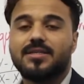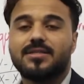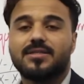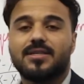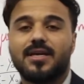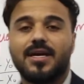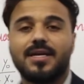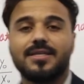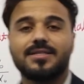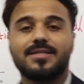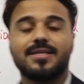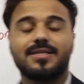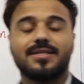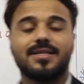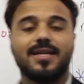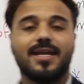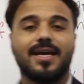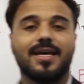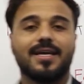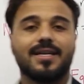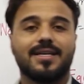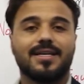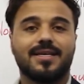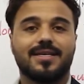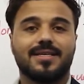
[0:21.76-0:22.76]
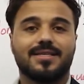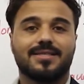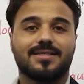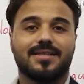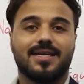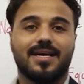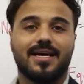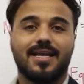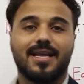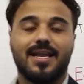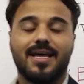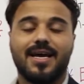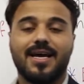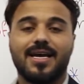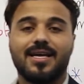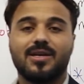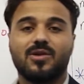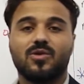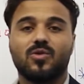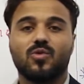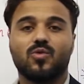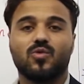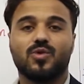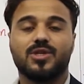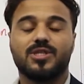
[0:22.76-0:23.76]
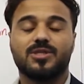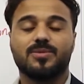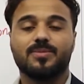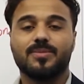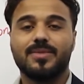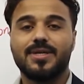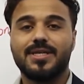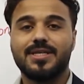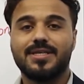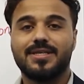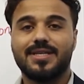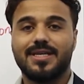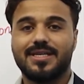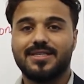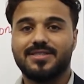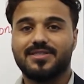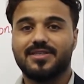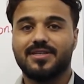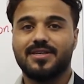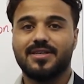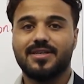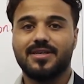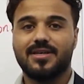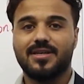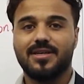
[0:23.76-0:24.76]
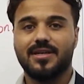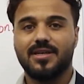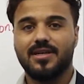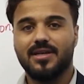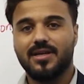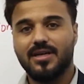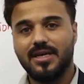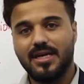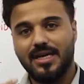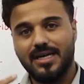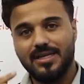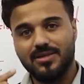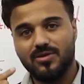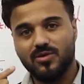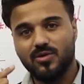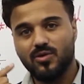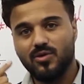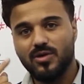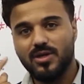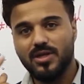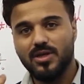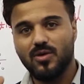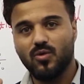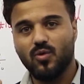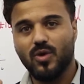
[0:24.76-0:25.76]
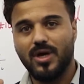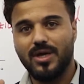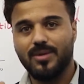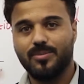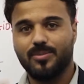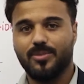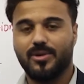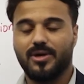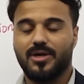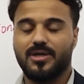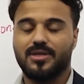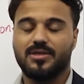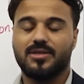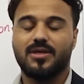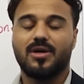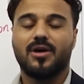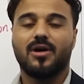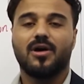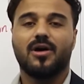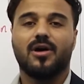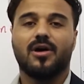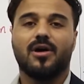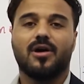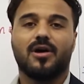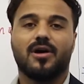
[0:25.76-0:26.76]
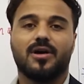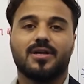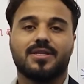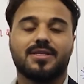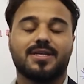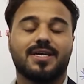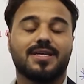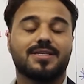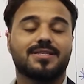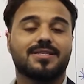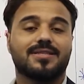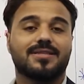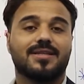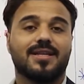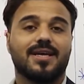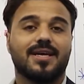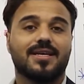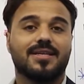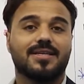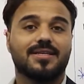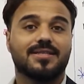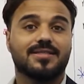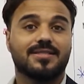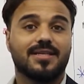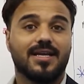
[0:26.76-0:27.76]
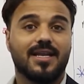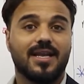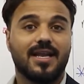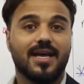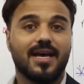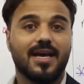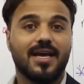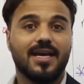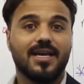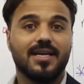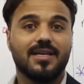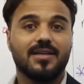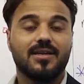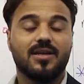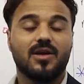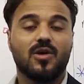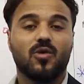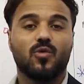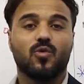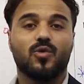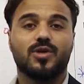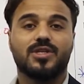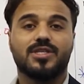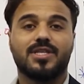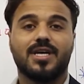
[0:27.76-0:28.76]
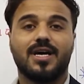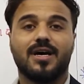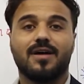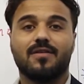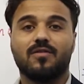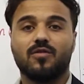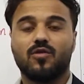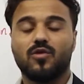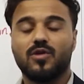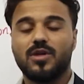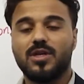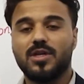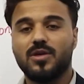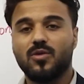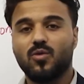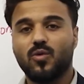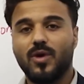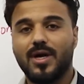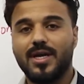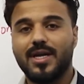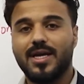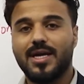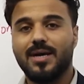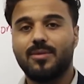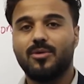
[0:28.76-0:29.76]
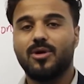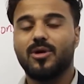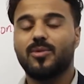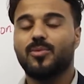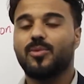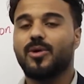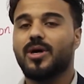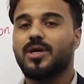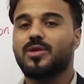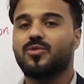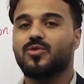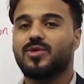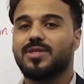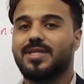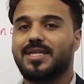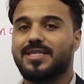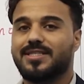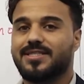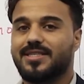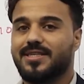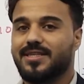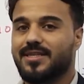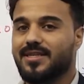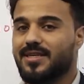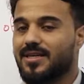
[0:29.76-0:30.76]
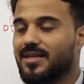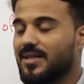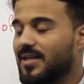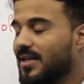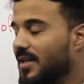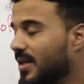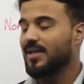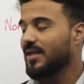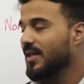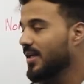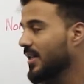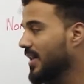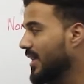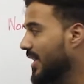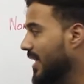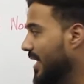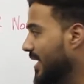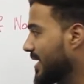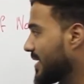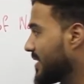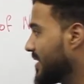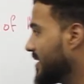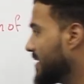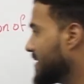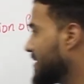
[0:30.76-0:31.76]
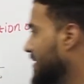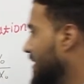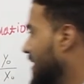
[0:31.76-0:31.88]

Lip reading: Tangent line is a line which meets a circle at only one point, or tangent line is a line which have only one common point with the circle, like this